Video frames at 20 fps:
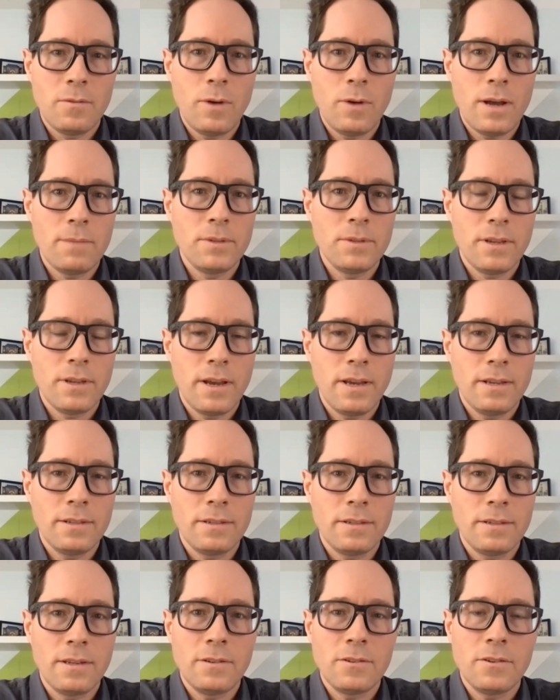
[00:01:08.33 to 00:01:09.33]

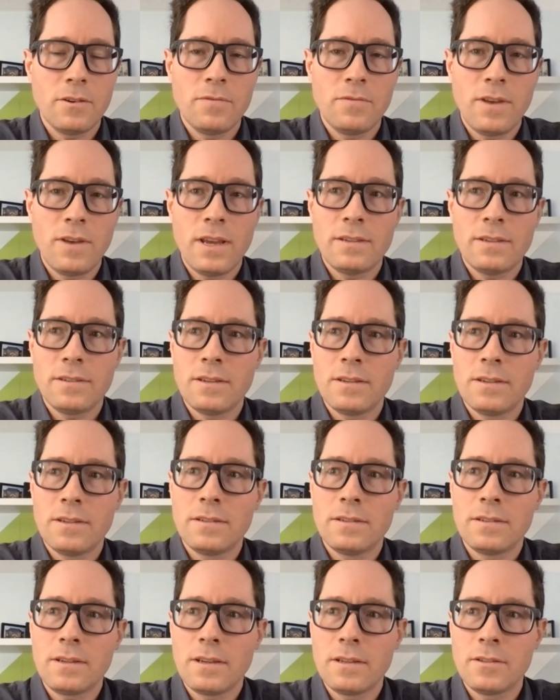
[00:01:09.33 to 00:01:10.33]
websites and
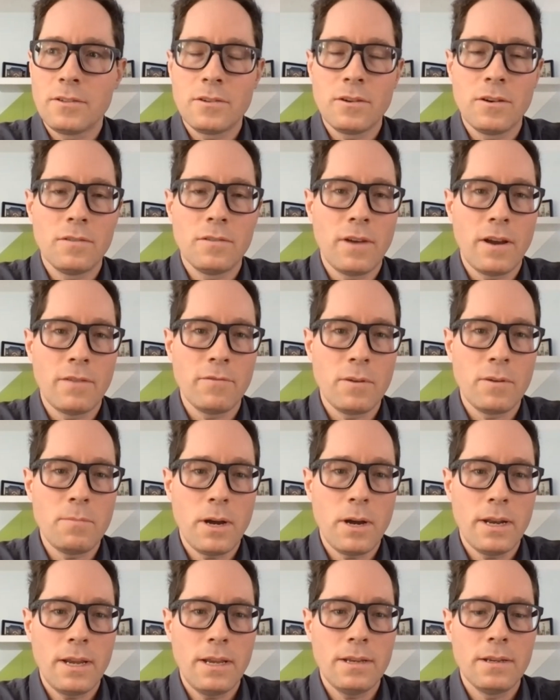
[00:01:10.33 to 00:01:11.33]
interfaces can serve
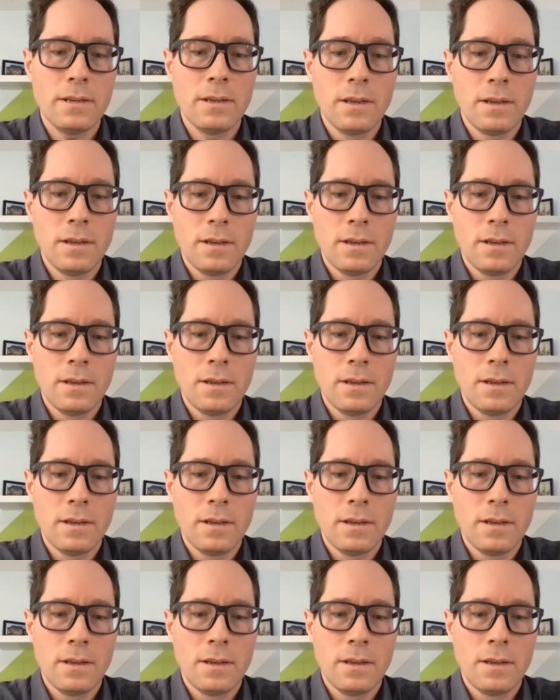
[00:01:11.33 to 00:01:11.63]
everybody.